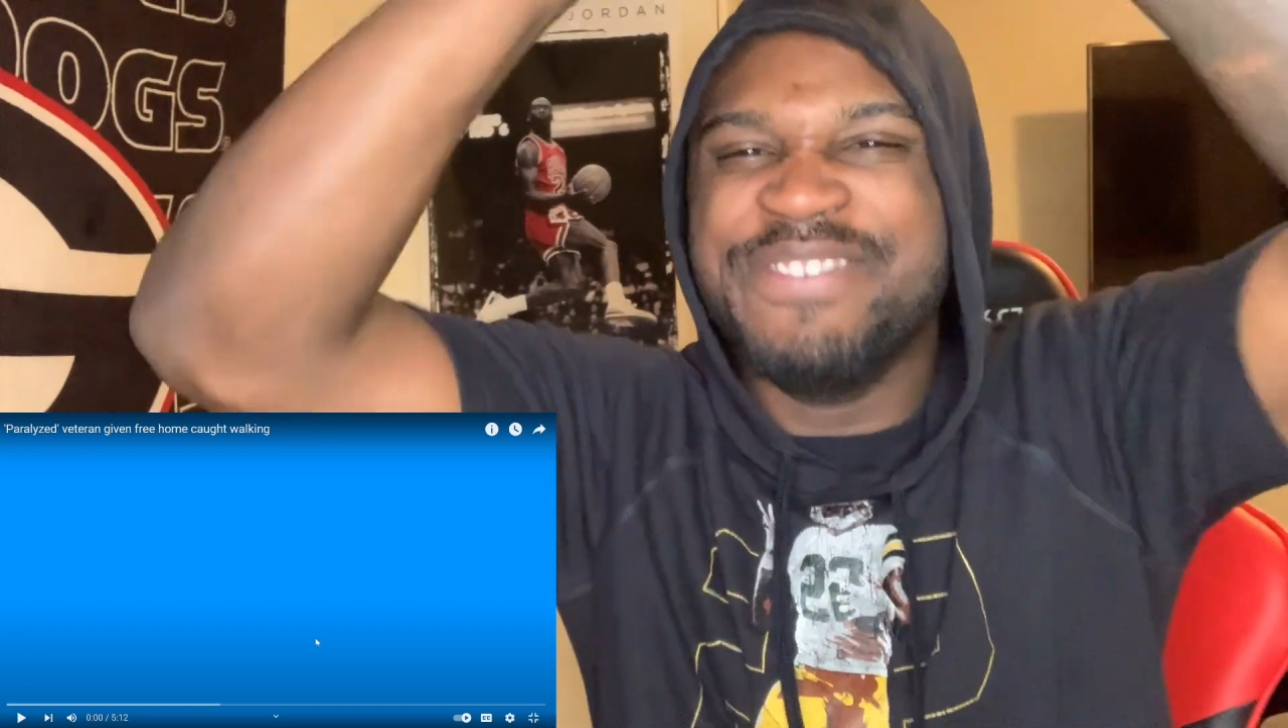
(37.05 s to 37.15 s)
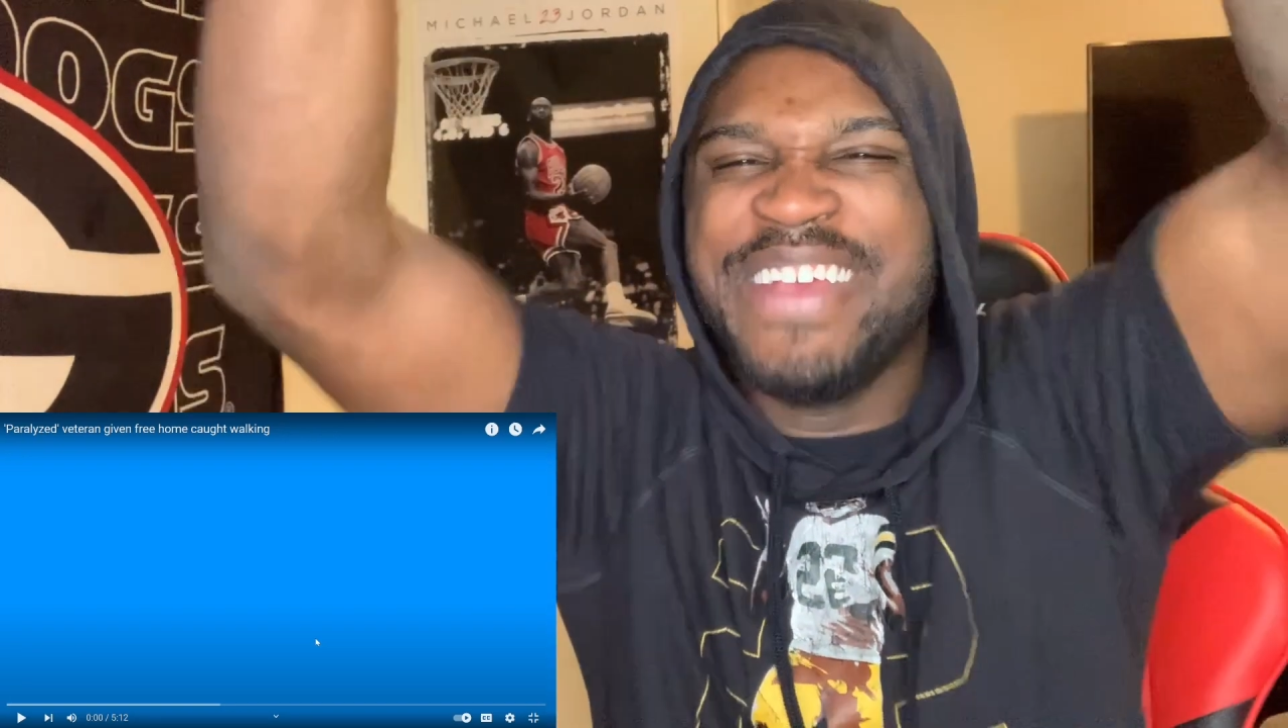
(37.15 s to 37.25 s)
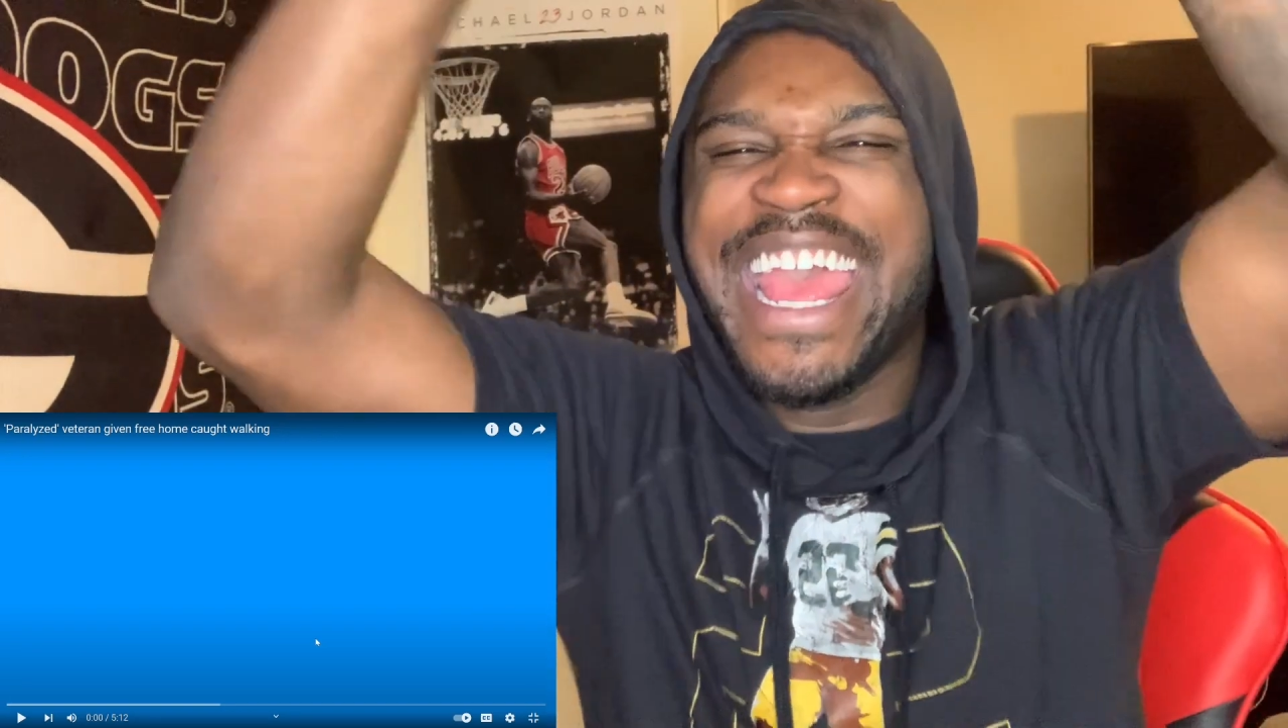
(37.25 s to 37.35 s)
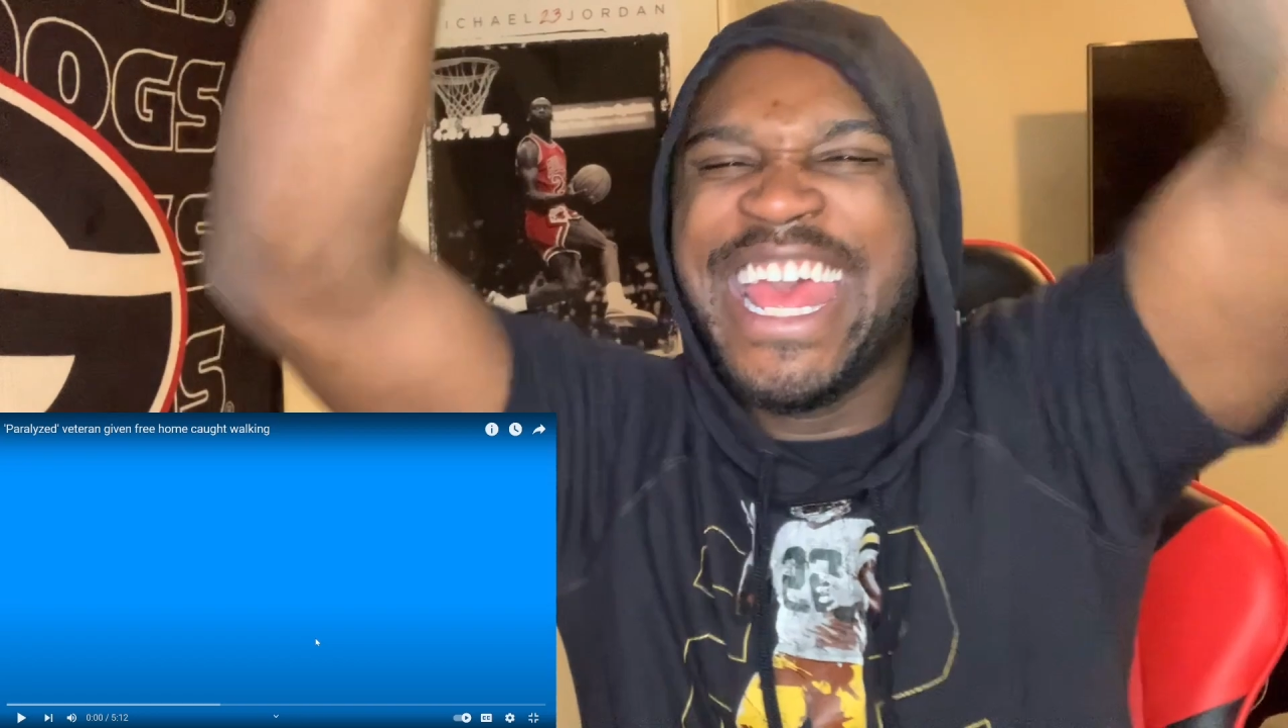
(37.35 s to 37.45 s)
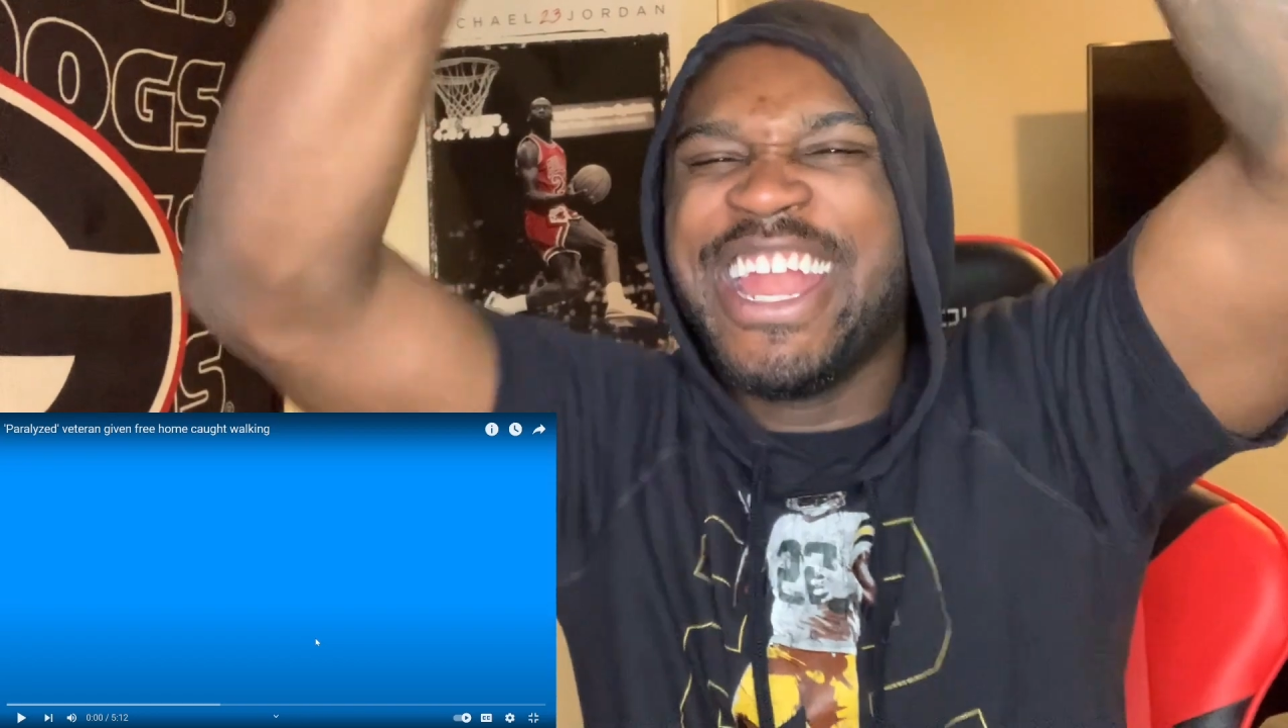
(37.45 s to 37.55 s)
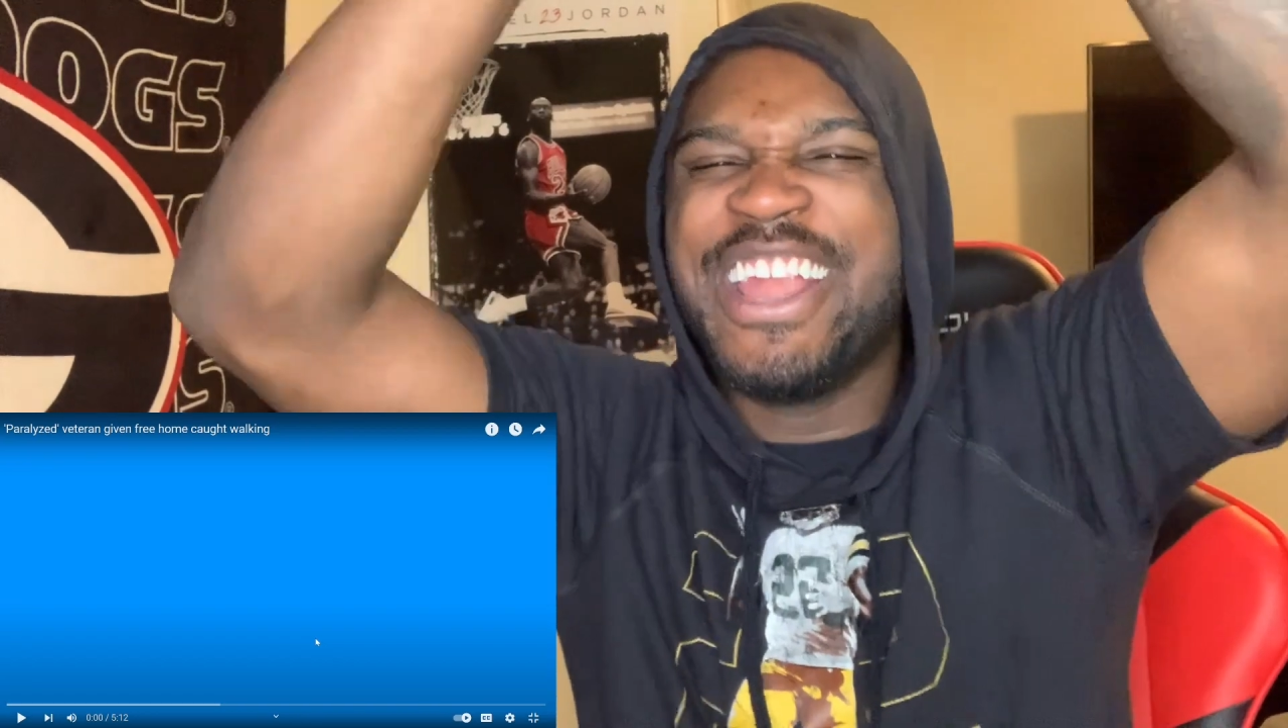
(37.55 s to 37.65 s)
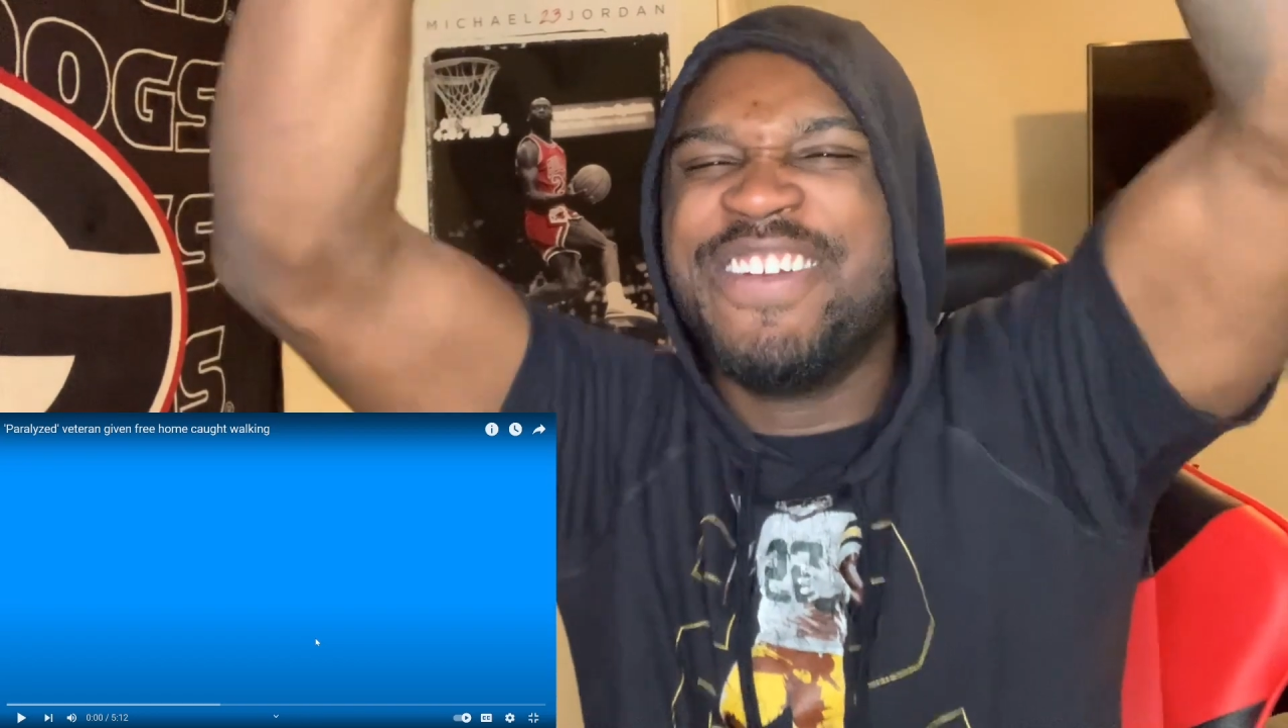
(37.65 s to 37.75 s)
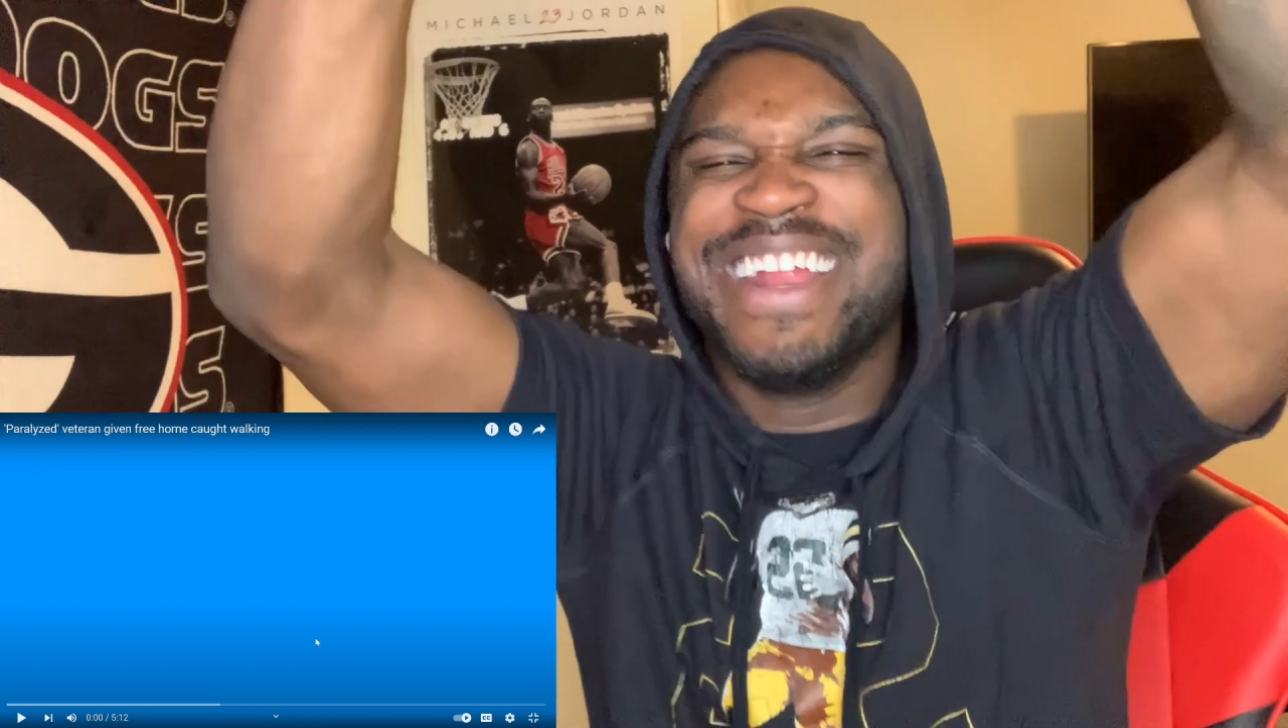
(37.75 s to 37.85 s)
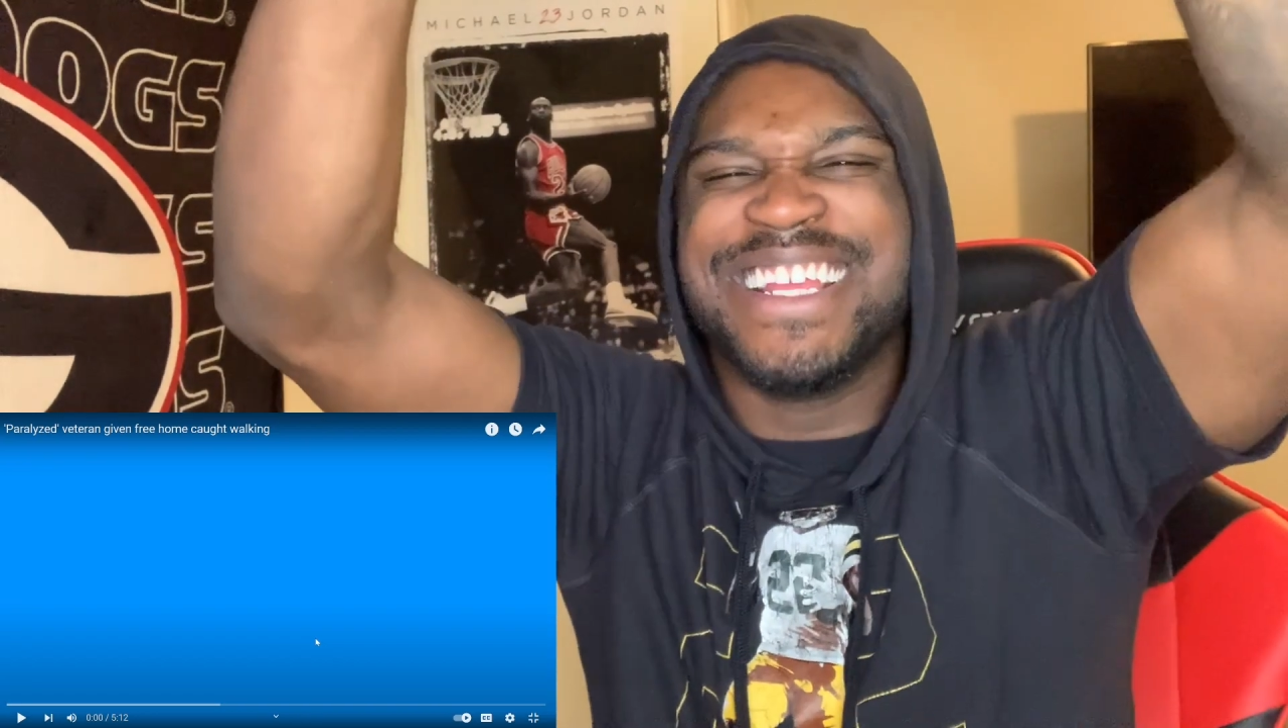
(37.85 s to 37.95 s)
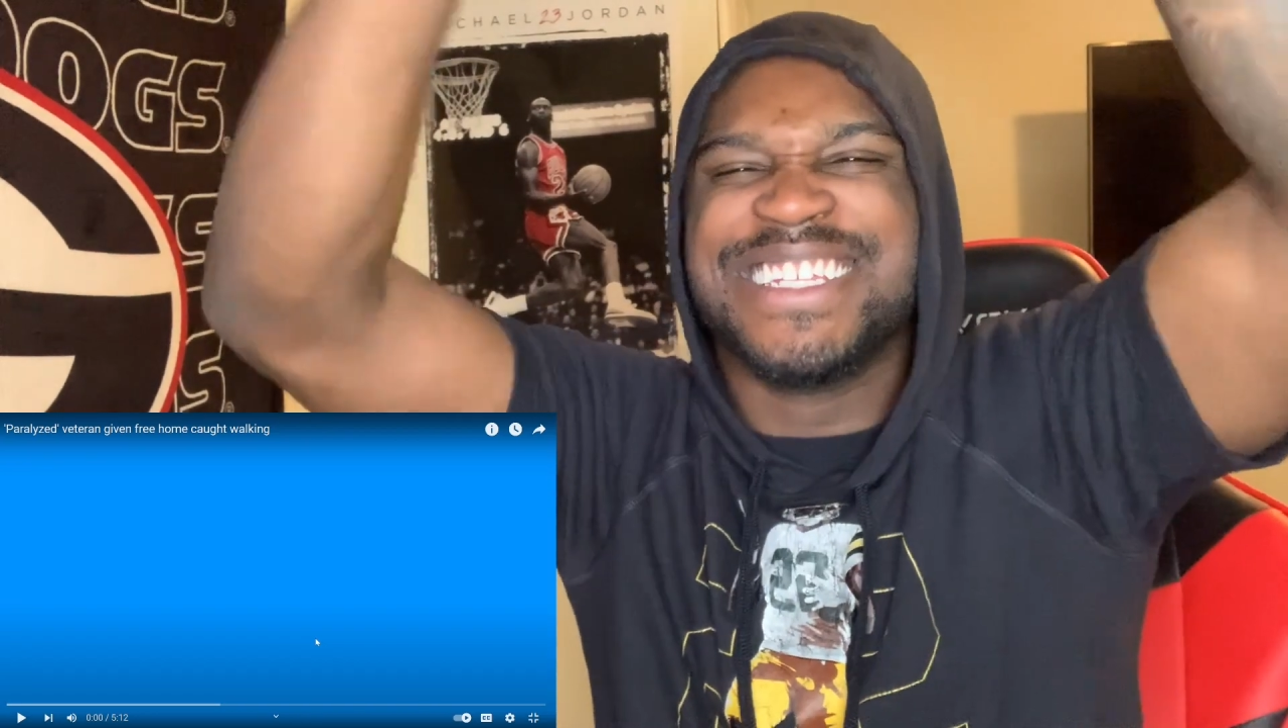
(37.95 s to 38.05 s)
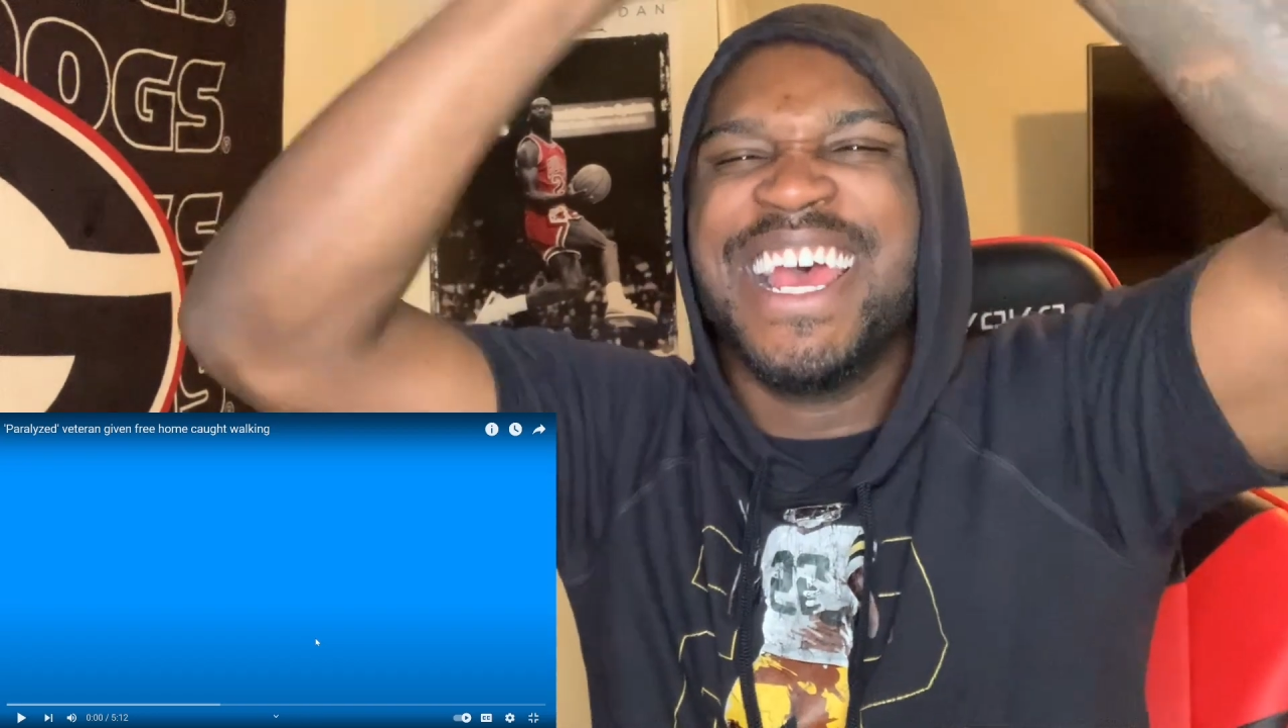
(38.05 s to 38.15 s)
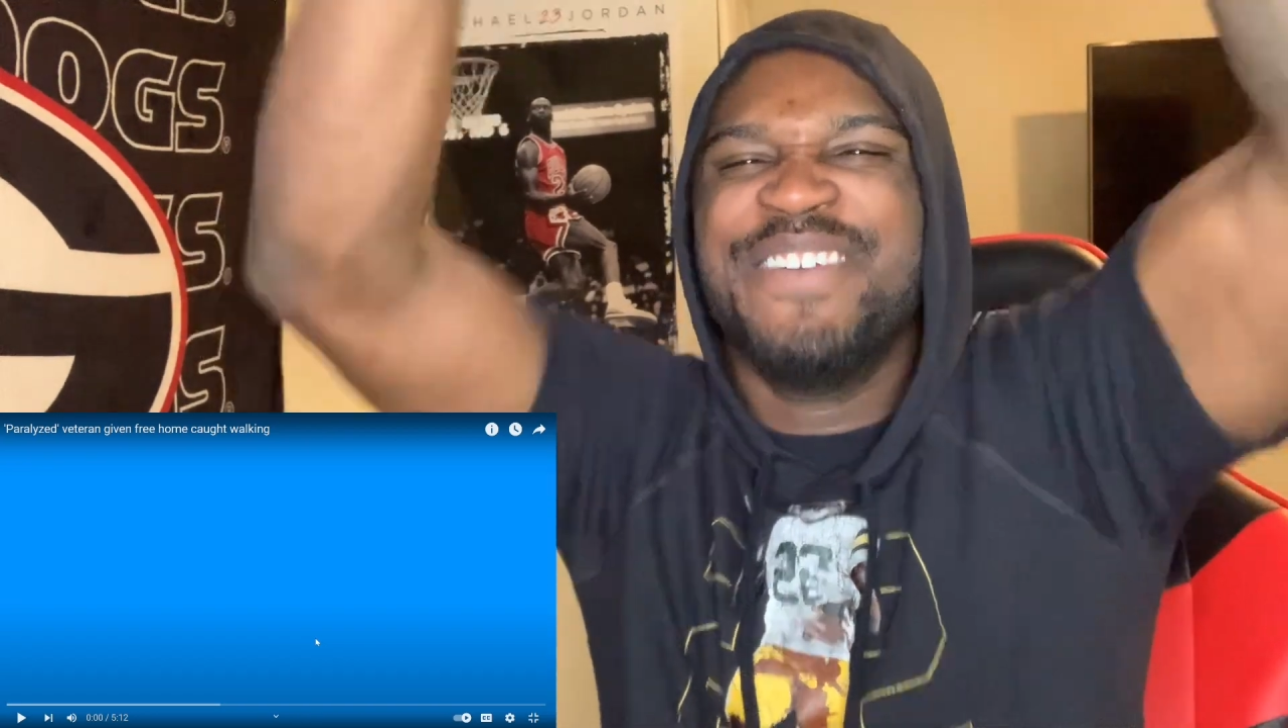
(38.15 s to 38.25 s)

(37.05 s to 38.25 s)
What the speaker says: veterans,